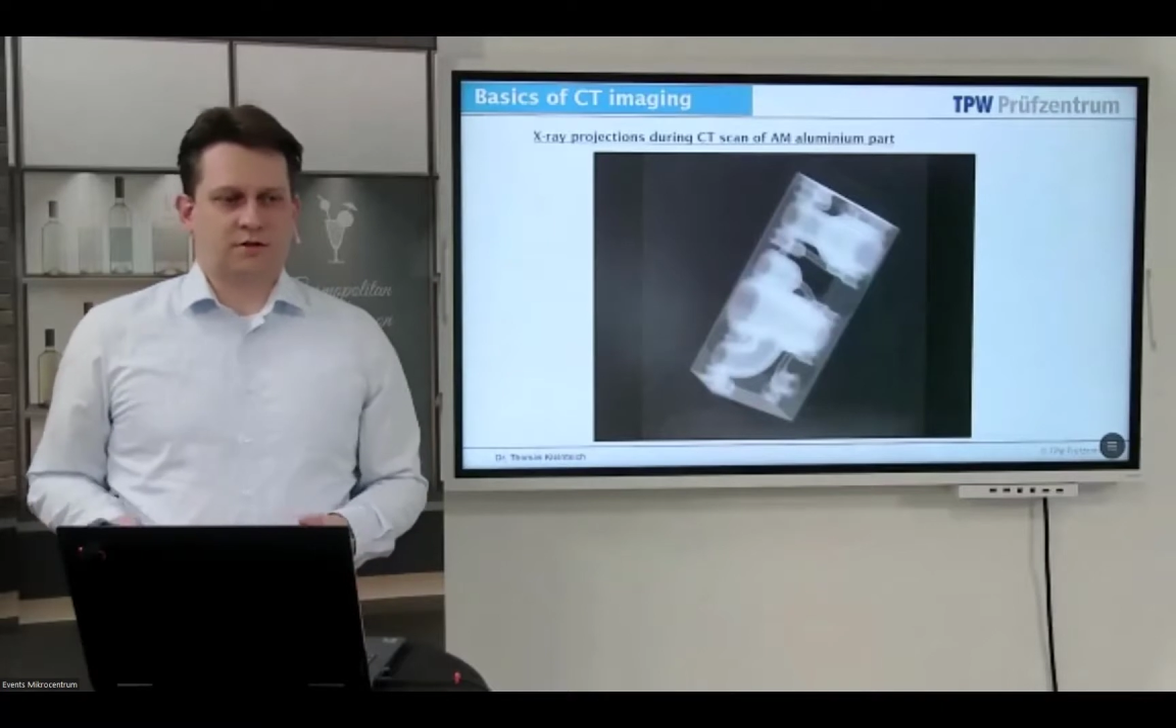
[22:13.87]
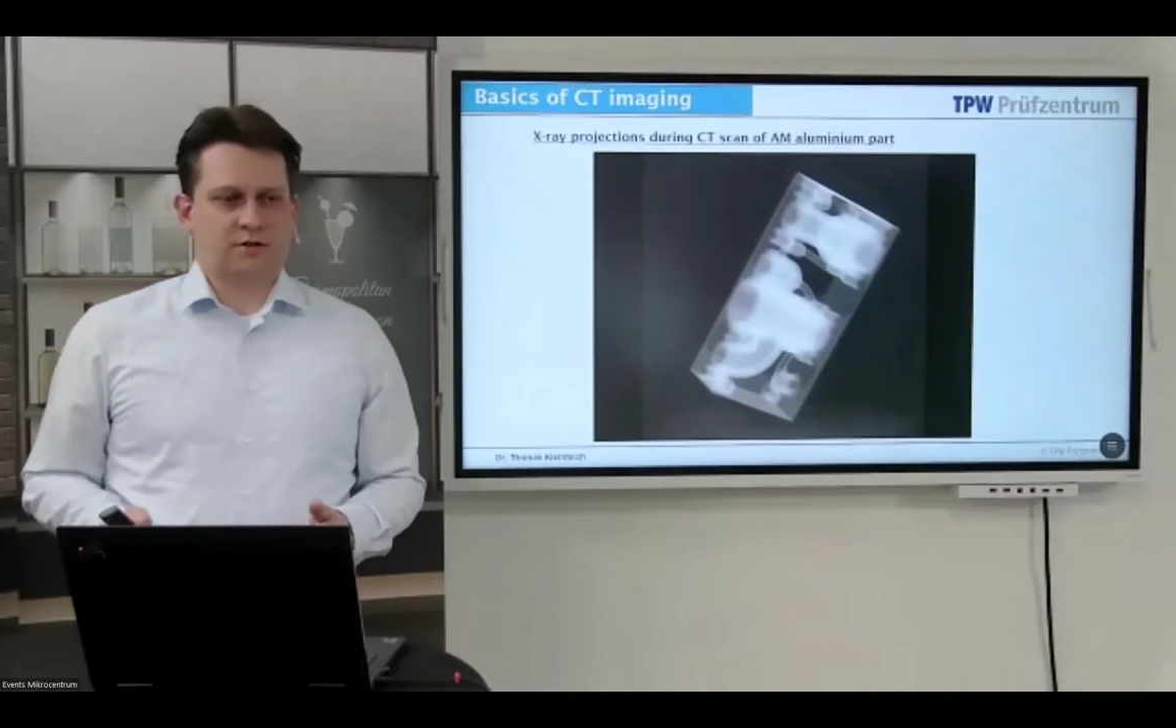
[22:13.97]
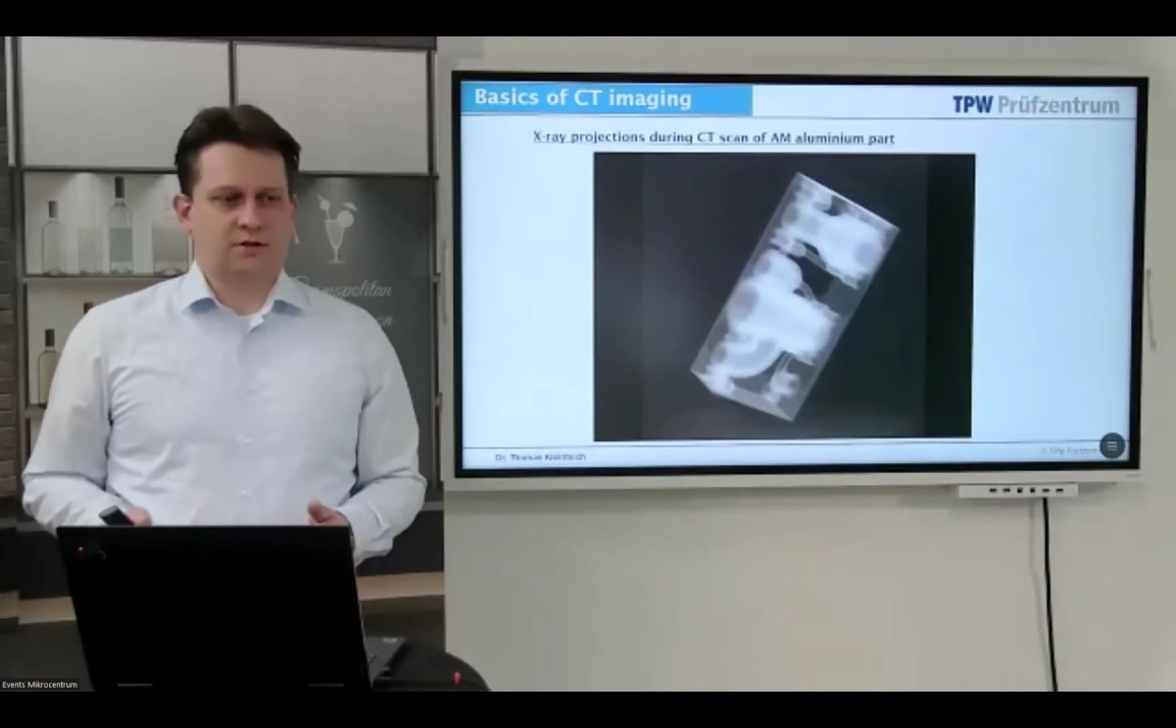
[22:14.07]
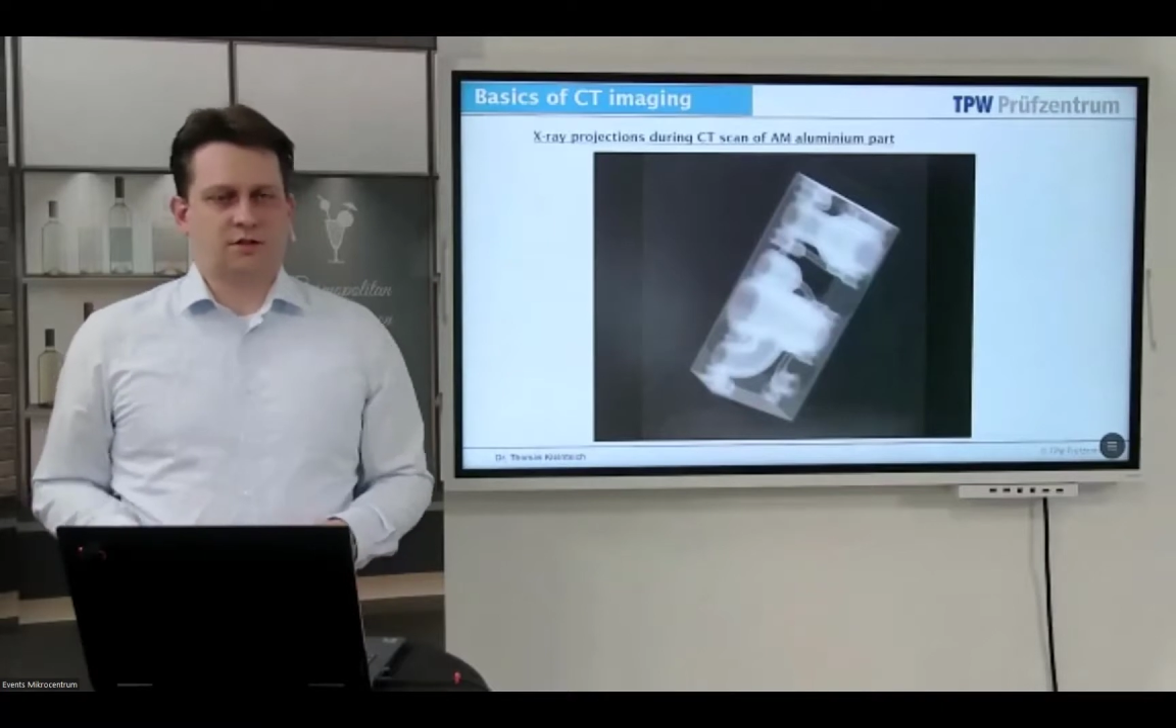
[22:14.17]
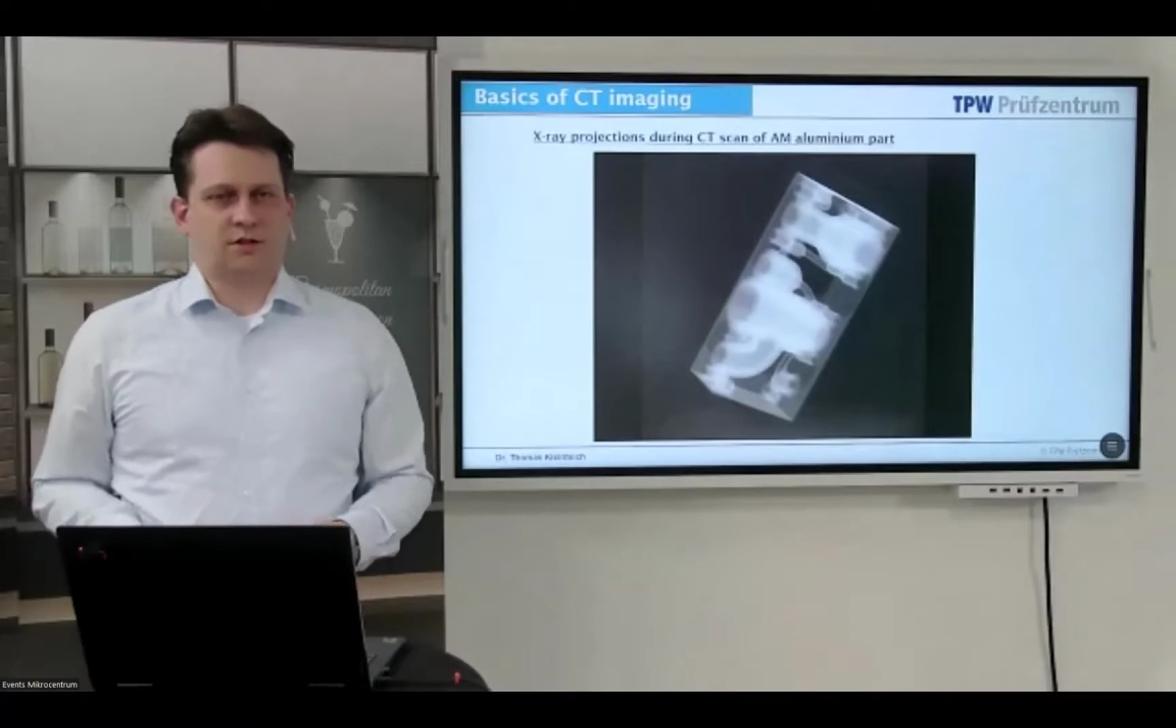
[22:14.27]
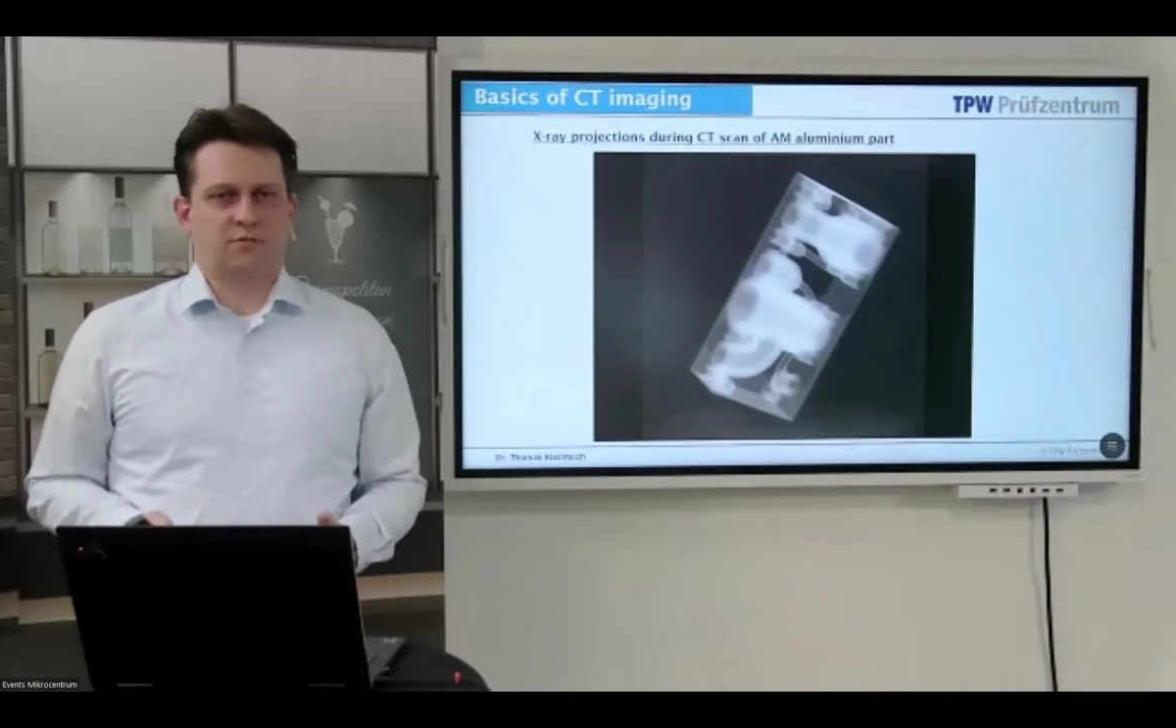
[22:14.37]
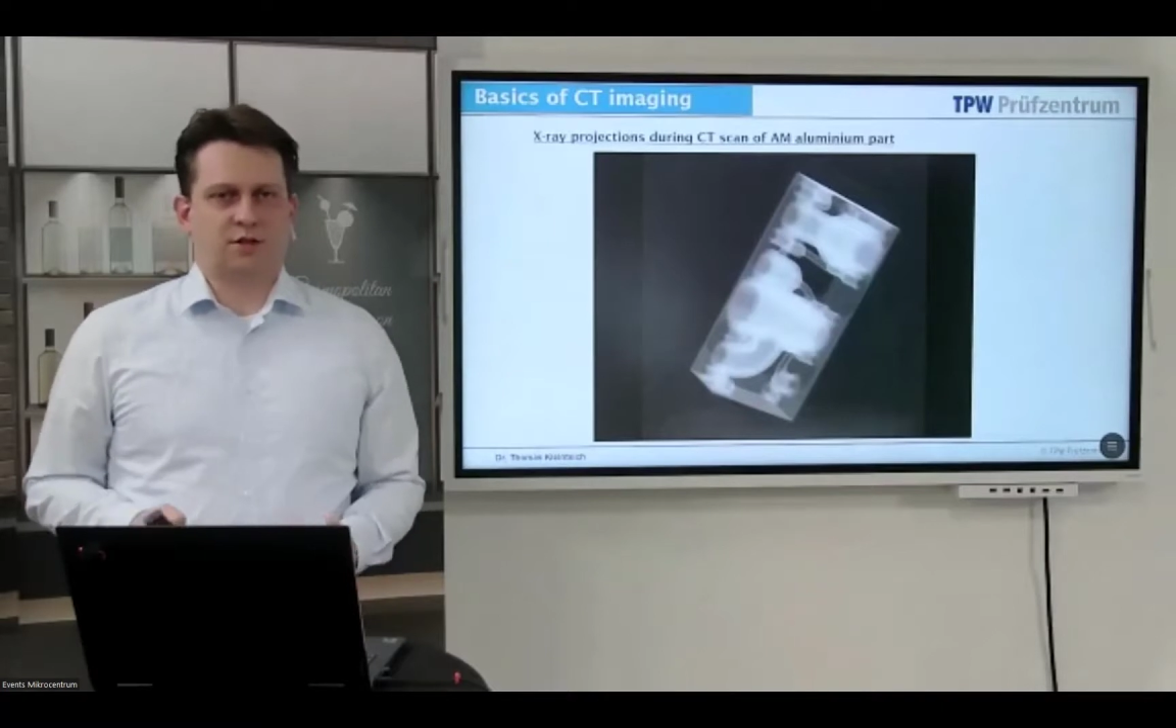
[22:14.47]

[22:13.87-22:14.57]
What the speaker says: CT,